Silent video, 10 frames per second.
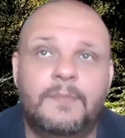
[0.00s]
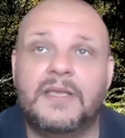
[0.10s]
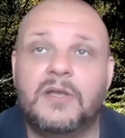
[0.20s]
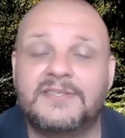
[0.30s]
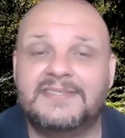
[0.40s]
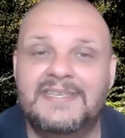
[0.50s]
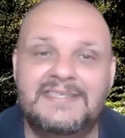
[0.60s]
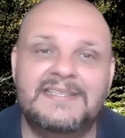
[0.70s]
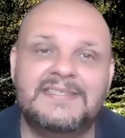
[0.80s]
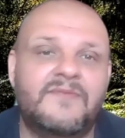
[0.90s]
because this
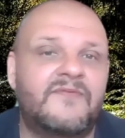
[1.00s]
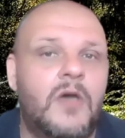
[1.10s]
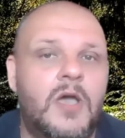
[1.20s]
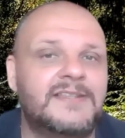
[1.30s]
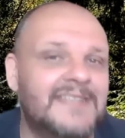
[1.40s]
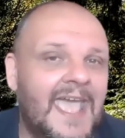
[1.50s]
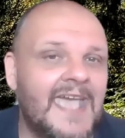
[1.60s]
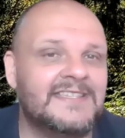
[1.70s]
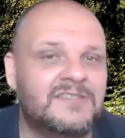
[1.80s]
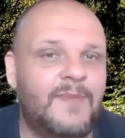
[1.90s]
is the first
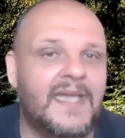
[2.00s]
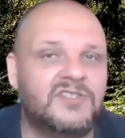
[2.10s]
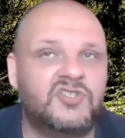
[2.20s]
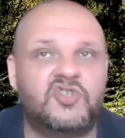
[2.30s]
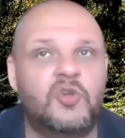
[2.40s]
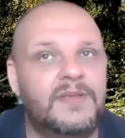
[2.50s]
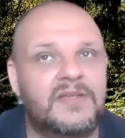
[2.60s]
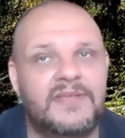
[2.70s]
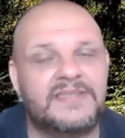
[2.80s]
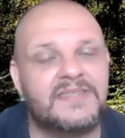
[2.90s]
aspect
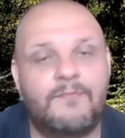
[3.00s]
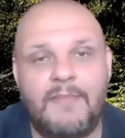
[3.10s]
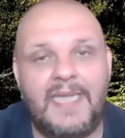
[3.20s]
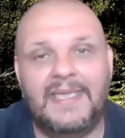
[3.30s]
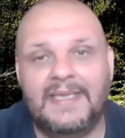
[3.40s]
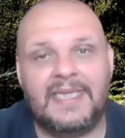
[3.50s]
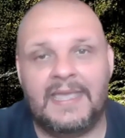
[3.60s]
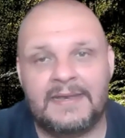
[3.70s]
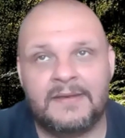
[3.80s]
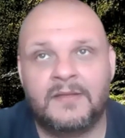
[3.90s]
Jupiter is
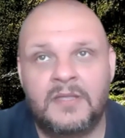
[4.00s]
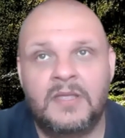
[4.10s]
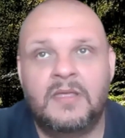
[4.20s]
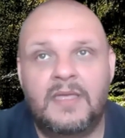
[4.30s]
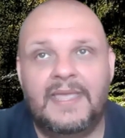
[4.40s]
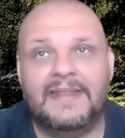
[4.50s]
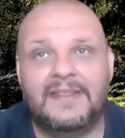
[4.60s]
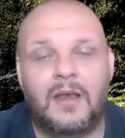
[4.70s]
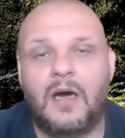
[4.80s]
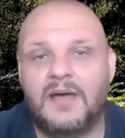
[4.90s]
making in
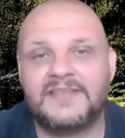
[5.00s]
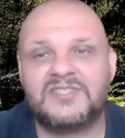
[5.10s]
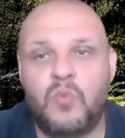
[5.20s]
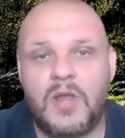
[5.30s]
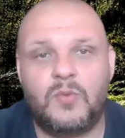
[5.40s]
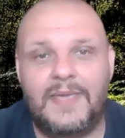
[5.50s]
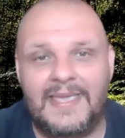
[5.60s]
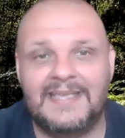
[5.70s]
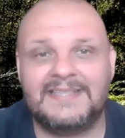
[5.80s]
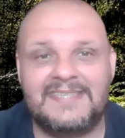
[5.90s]
the last one
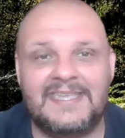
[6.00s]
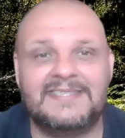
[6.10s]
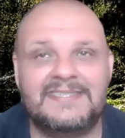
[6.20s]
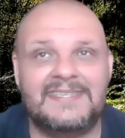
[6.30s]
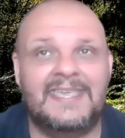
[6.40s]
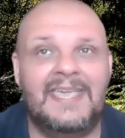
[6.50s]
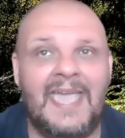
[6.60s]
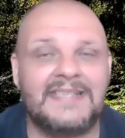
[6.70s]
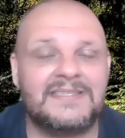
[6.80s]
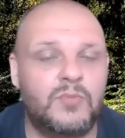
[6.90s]
week since he
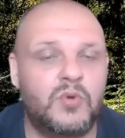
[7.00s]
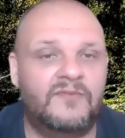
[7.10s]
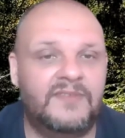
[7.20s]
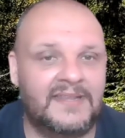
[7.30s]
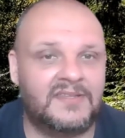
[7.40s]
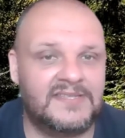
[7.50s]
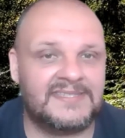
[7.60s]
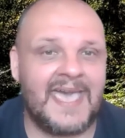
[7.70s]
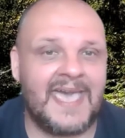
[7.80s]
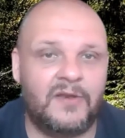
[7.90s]
has moved into the
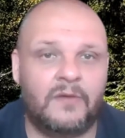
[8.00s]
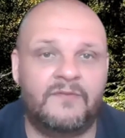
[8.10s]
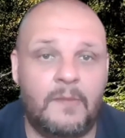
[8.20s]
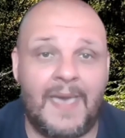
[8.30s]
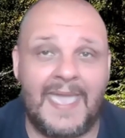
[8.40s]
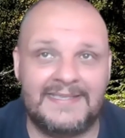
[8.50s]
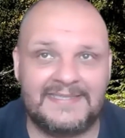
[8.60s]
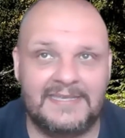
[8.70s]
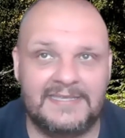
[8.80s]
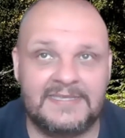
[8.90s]
sign of
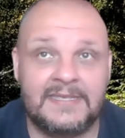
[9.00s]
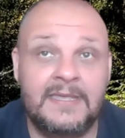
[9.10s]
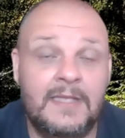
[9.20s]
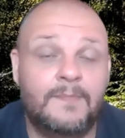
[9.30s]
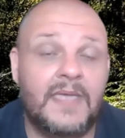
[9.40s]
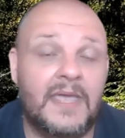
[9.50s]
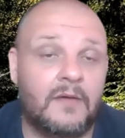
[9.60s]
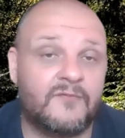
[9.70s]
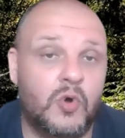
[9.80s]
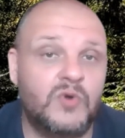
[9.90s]
Pisces. And
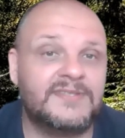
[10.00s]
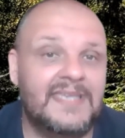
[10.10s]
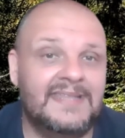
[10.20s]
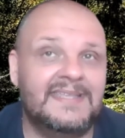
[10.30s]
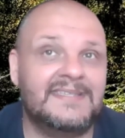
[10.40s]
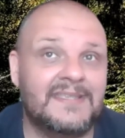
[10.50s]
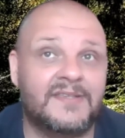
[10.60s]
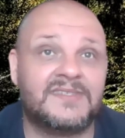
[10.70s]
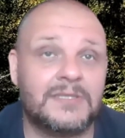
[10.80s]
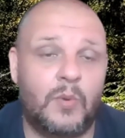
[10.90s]
of course, it is a
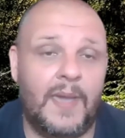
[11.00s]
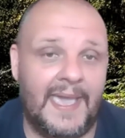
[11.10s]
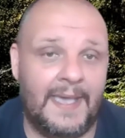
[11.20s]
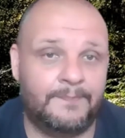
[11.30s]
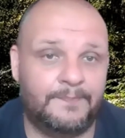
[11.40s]
square.